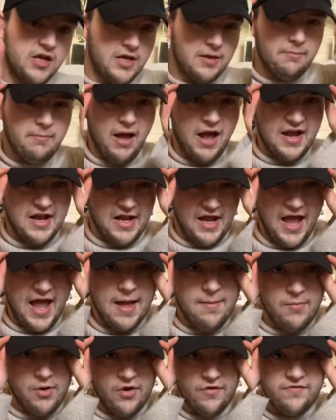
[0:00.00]
My
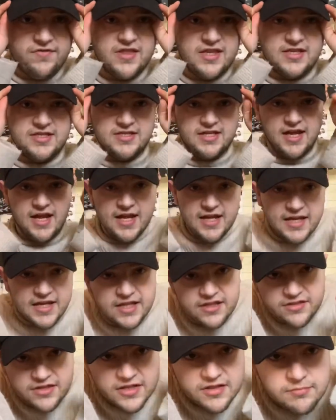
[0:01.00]
cap of the day
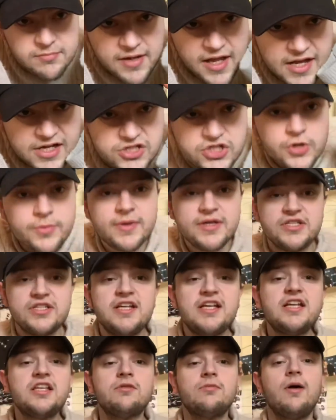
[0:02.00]
is this black Tommy
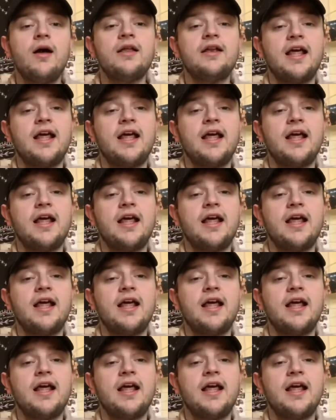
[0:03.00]
Jeans one.